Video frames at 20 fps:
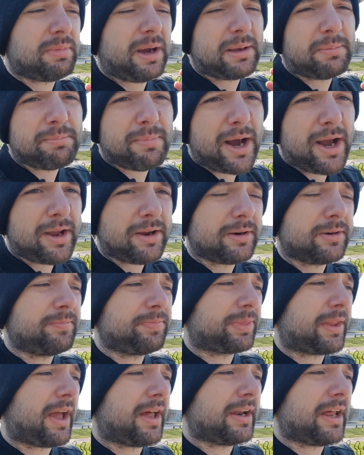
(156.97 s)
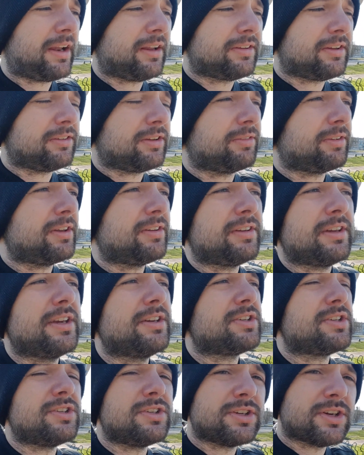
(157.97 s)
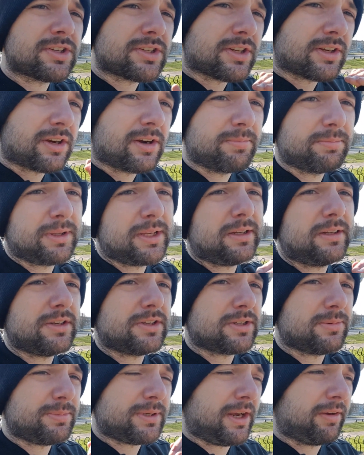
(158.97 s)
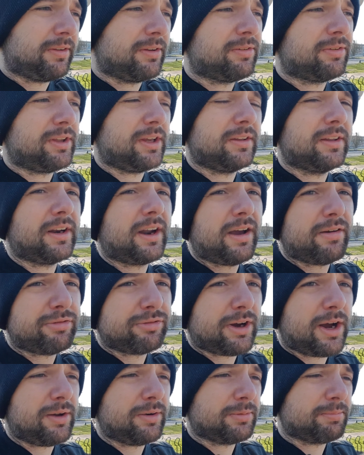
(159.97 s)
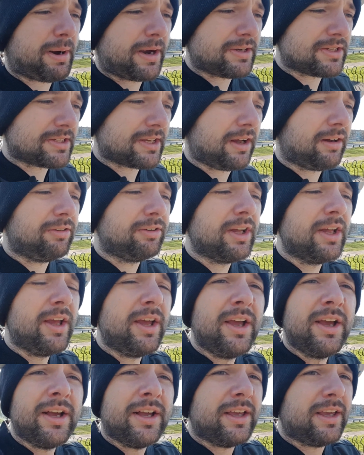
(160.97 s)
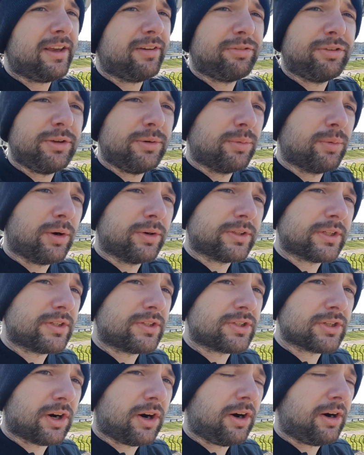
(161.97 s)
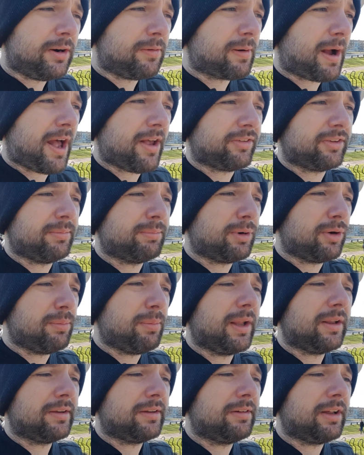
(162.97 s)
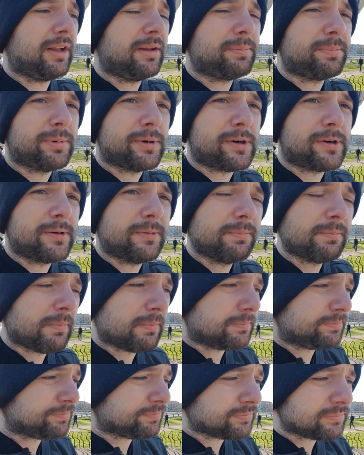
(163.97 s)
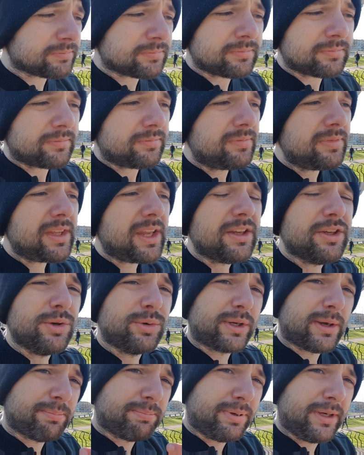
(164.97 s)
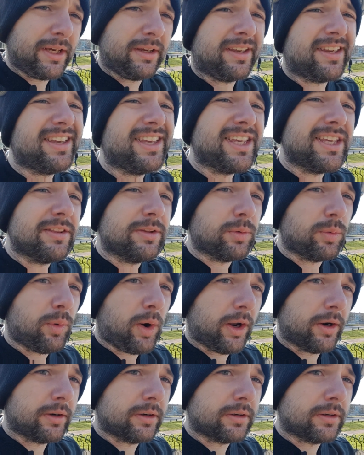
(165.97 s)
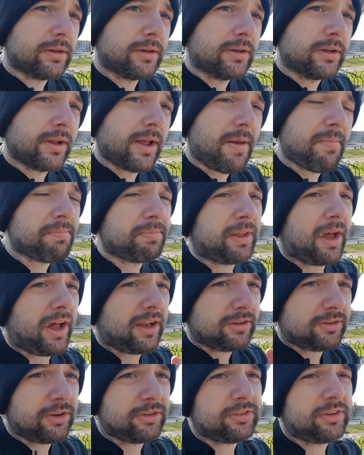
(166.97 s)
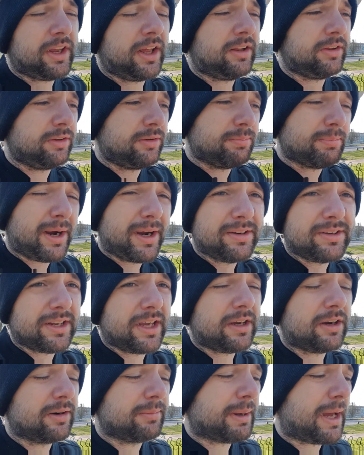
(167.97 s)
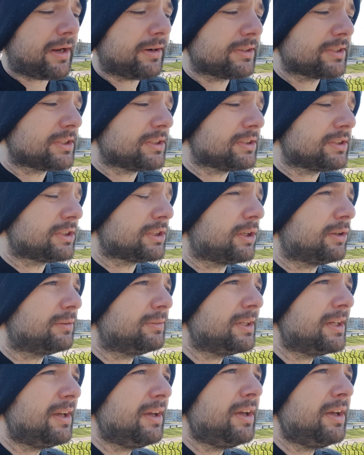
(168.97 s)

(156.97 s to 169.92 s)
my analysis of this is just a completely subjective thing that I've found myself. If you want a job as a mobile developer, you can pick either one. I'll just tell you my take on matters. So